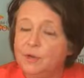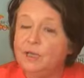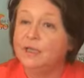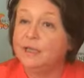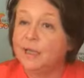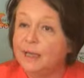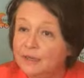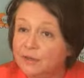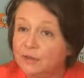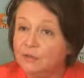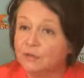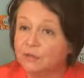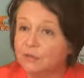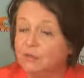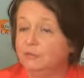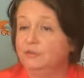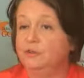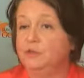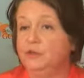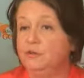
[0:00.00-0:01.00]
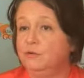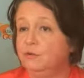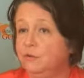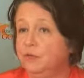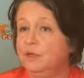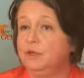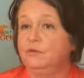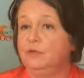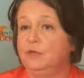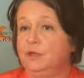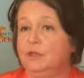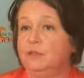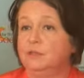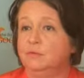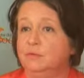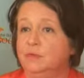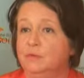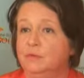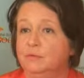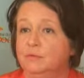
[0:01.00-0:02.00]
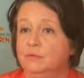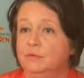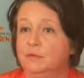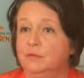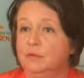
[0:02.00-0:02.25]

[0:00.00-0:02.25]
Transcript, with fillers: we cannot continue living as we do.